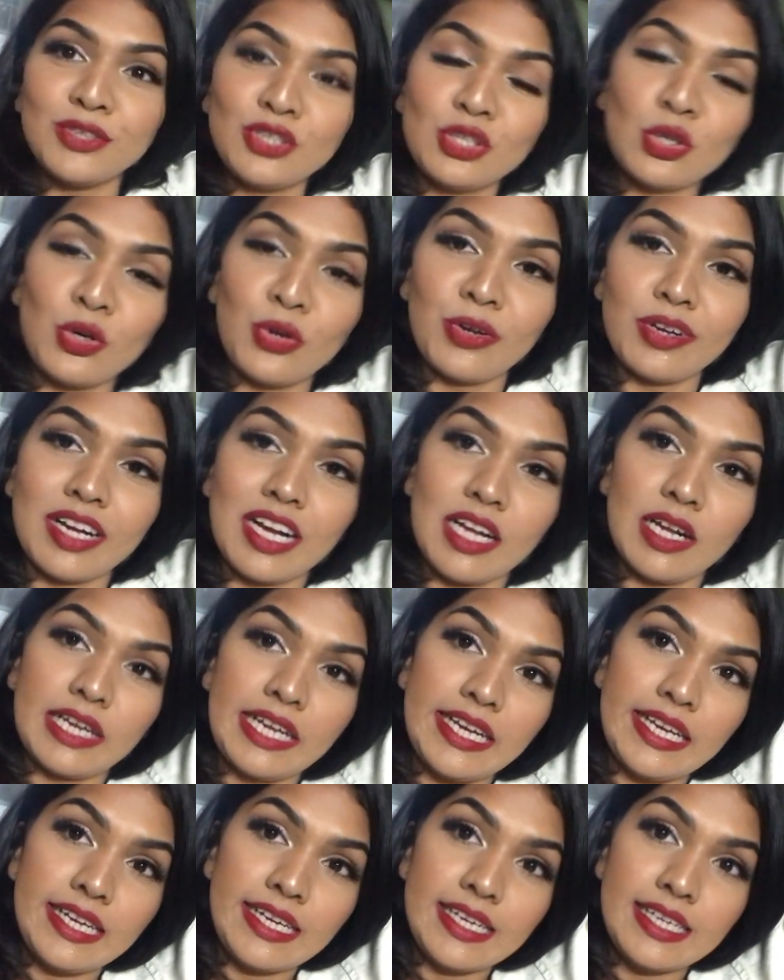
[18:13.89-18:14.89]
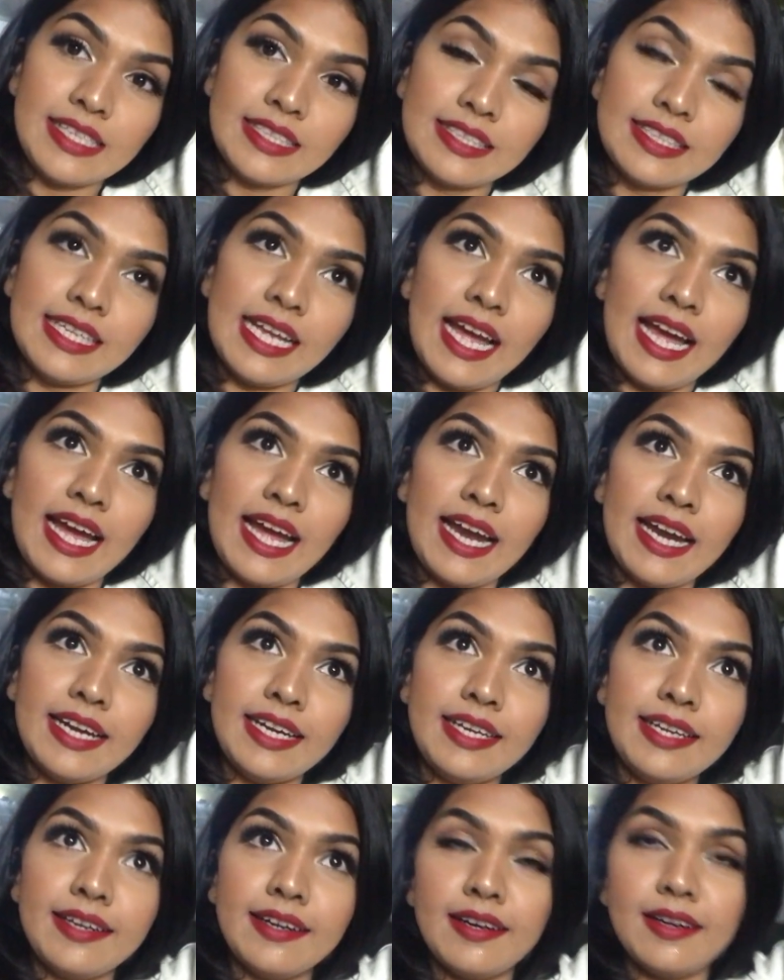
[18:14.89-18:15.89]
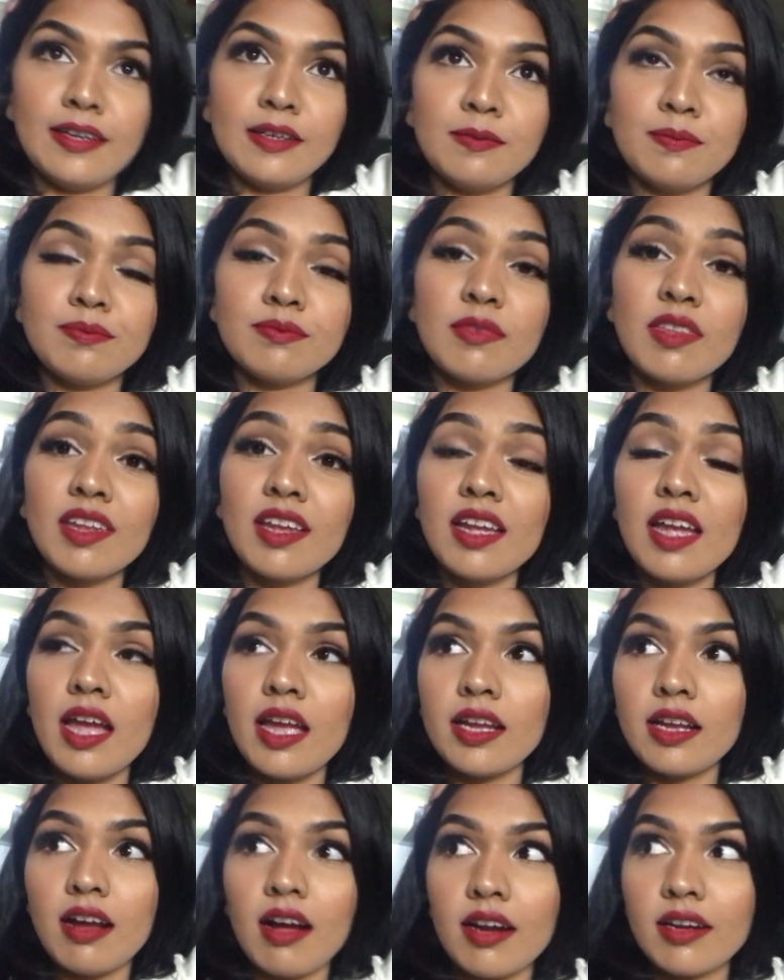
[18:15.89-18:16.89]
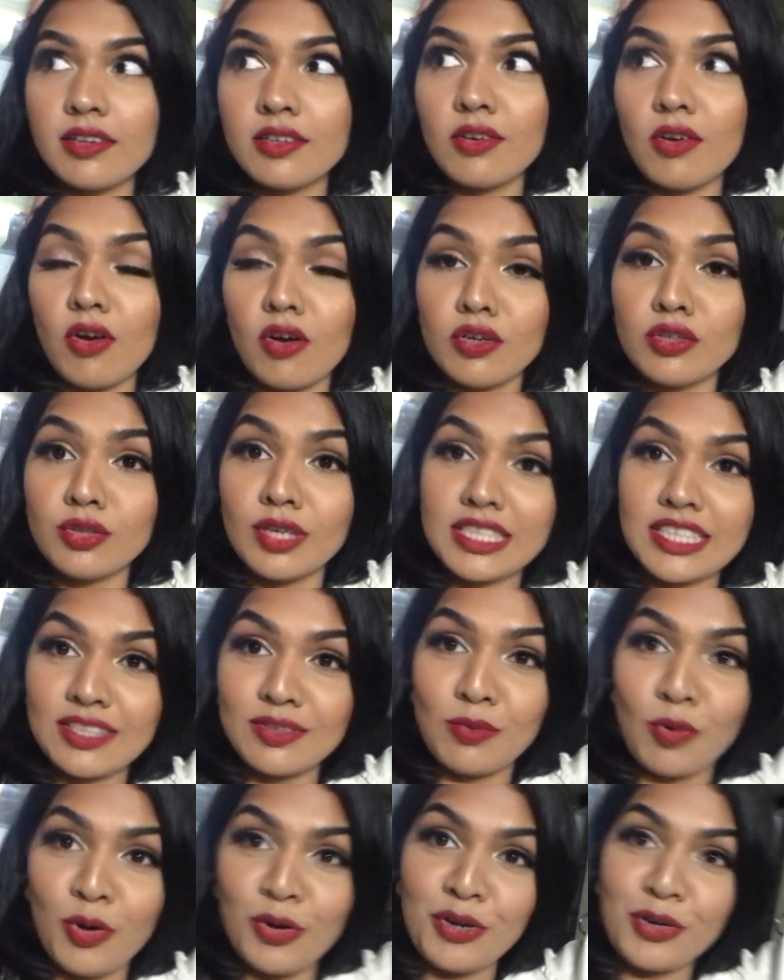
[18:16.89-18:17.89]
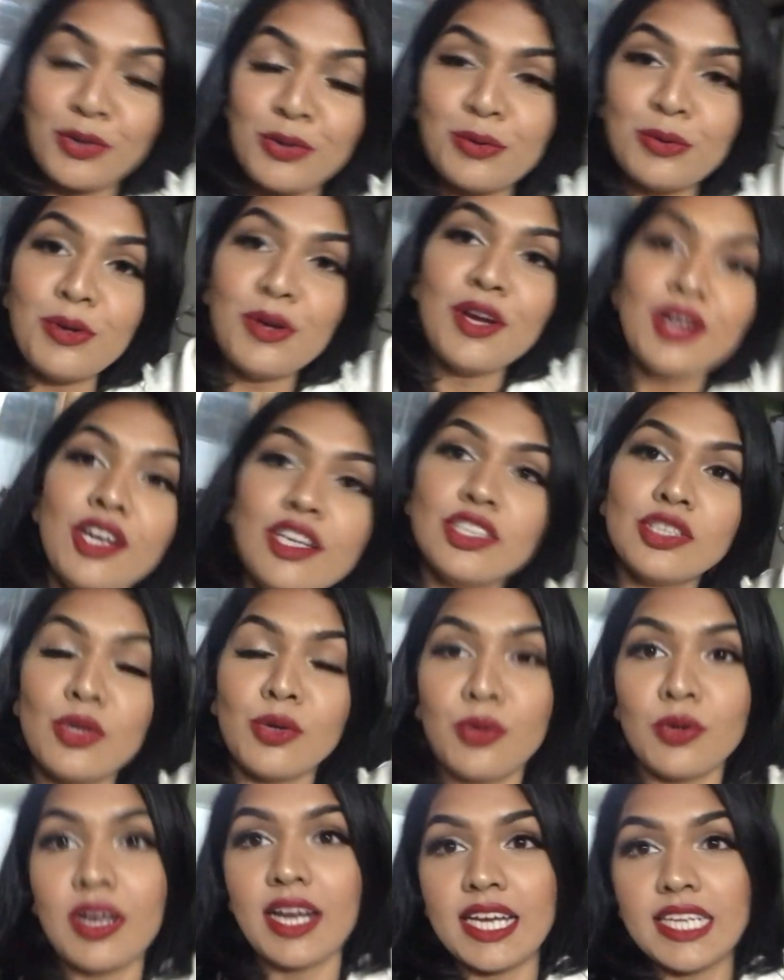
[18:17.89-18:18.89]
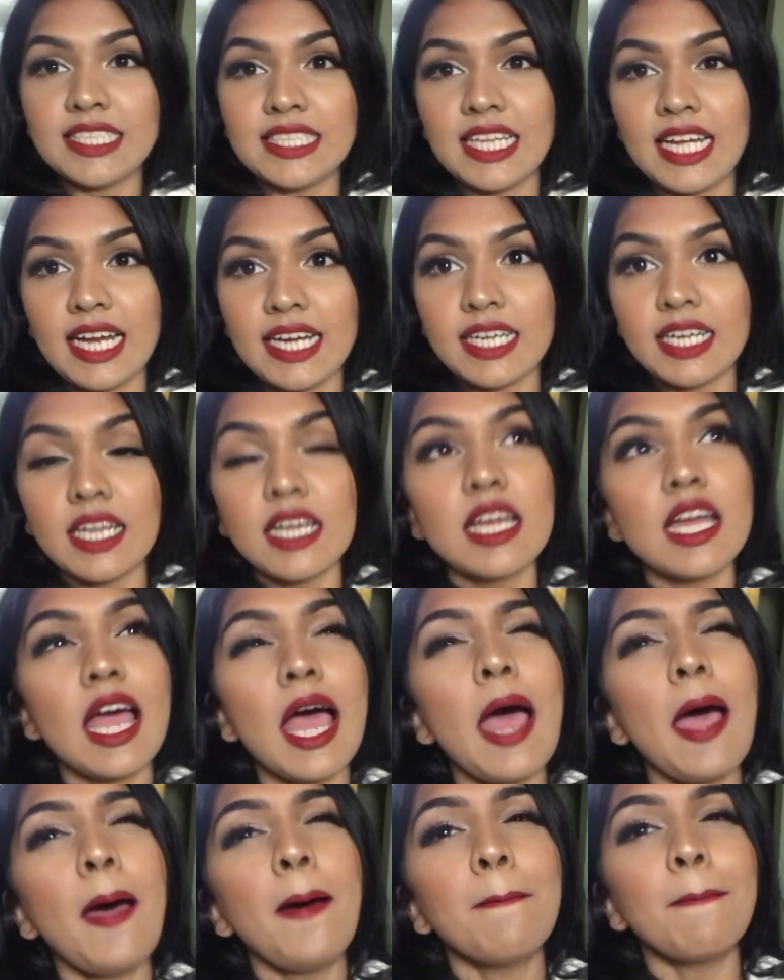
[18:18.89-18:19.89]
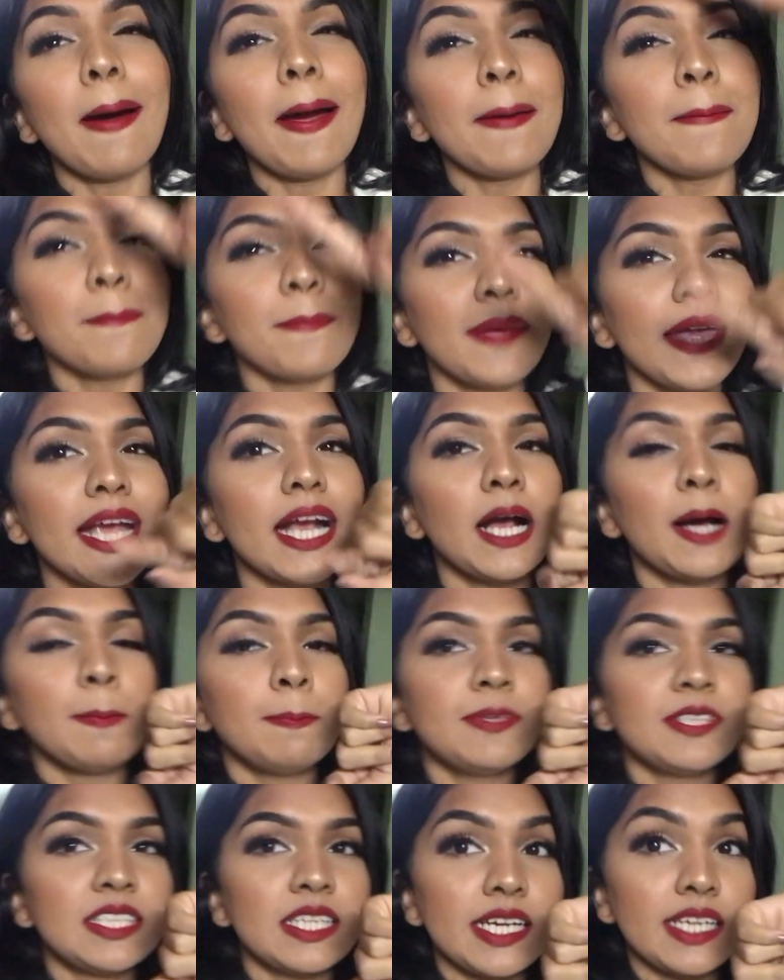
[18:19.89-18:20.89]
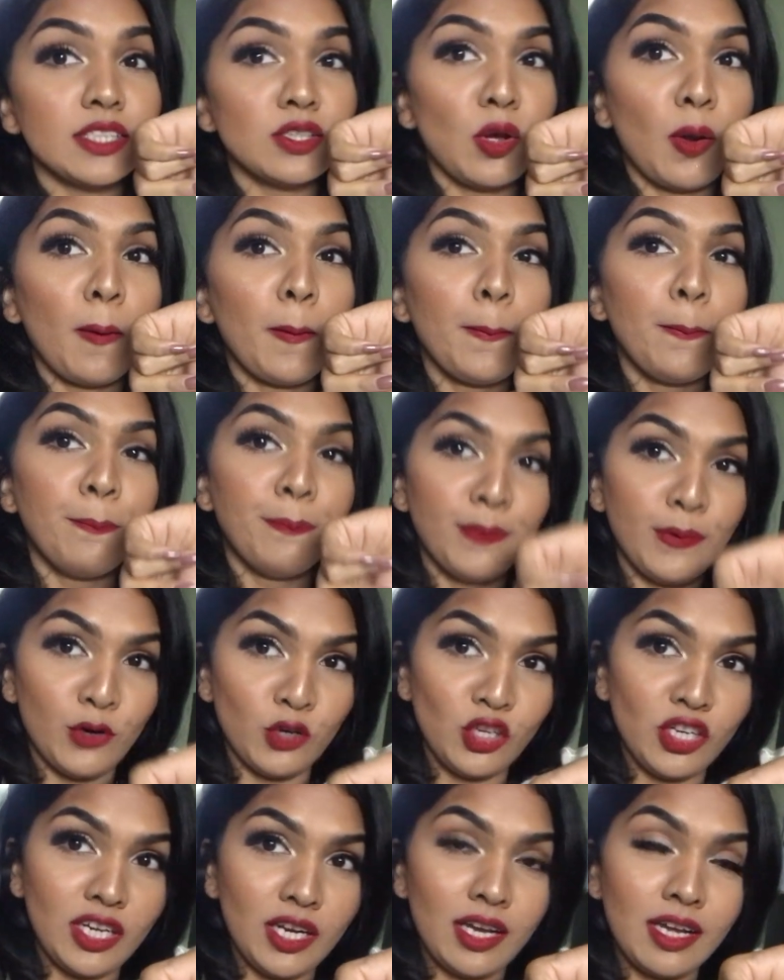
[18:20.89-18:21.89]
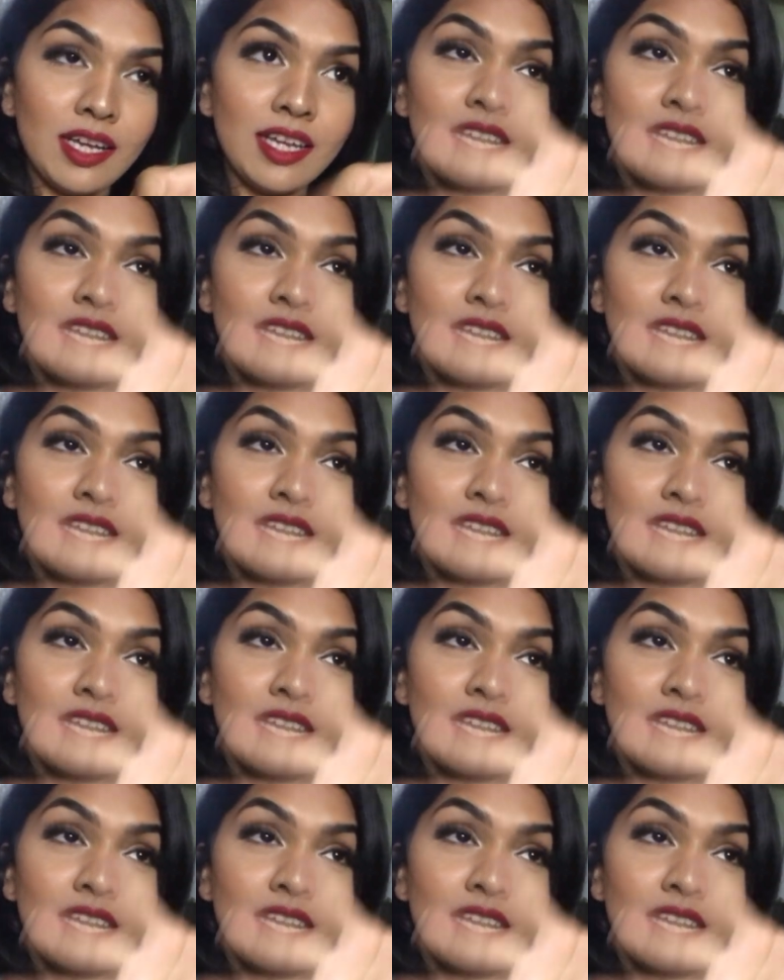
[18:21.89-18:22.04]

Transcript: to show you guys that, uh, can't talk. So I just wanted to show you guys that my makeup stays on put